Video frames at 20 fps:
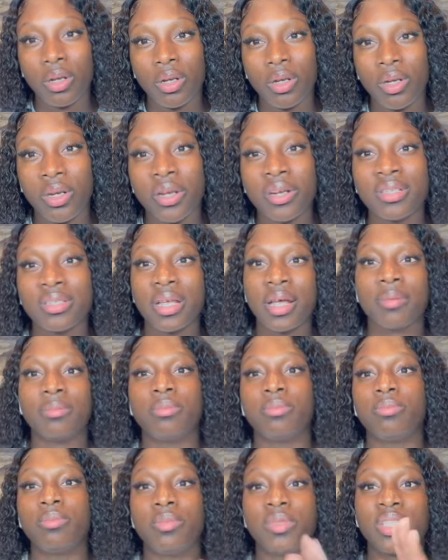there's
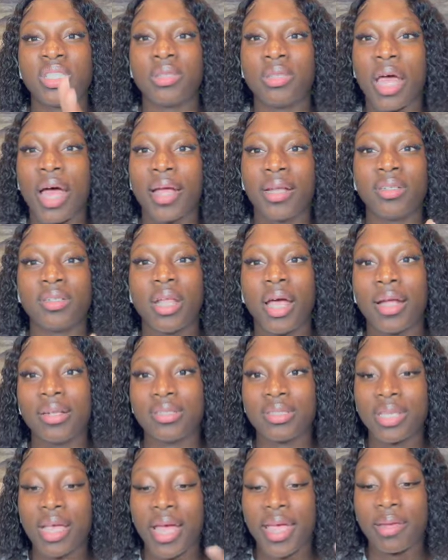a
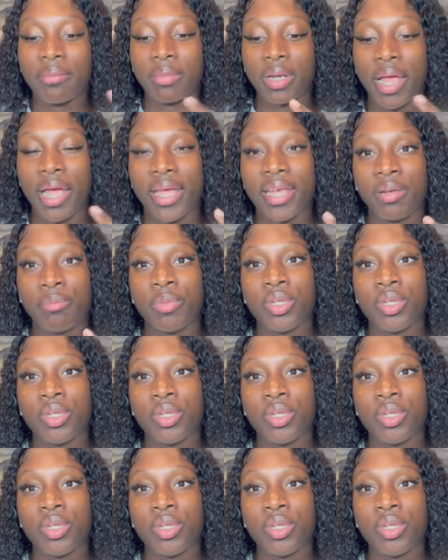timeline